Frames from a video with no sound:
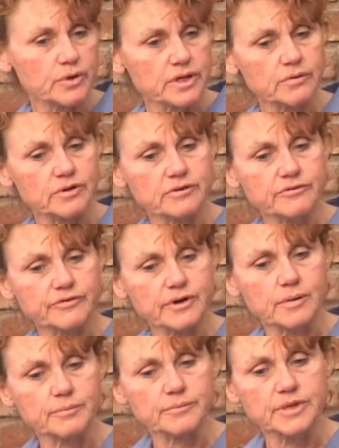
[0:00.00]
were hearing
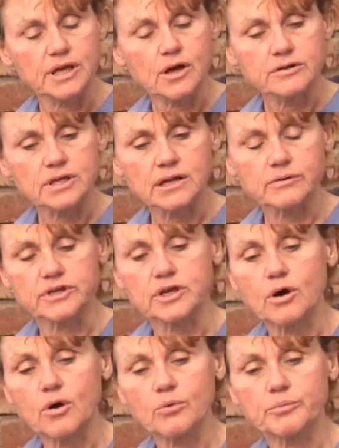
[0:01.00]
from not only
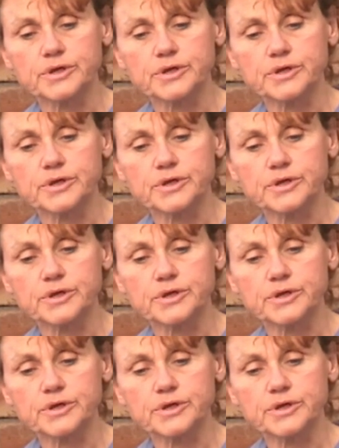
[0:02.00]
home